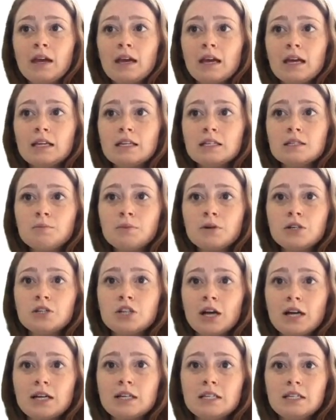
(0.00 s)
It is
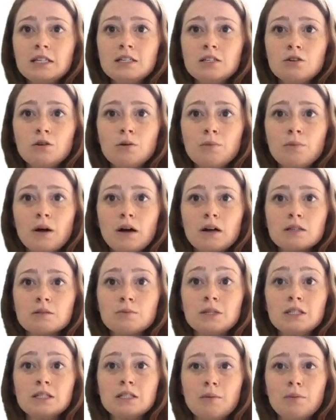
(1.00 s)
projected to
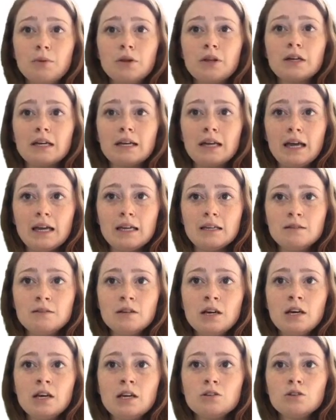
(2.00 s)
approximately double again
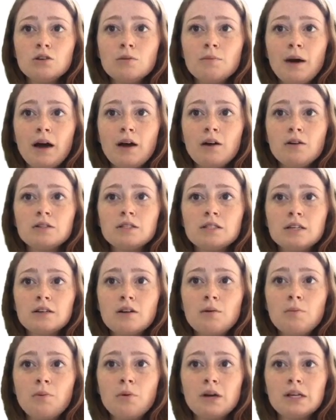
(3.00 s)
to about
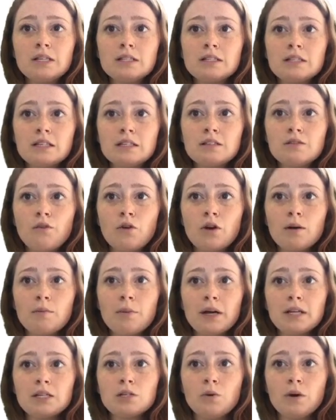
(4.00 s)
0.64
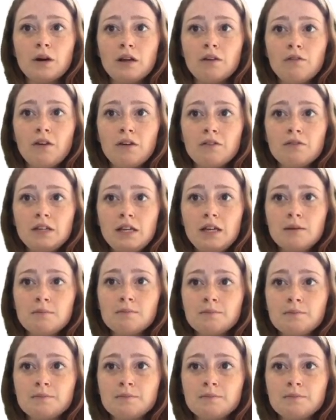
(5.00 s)
by 2050.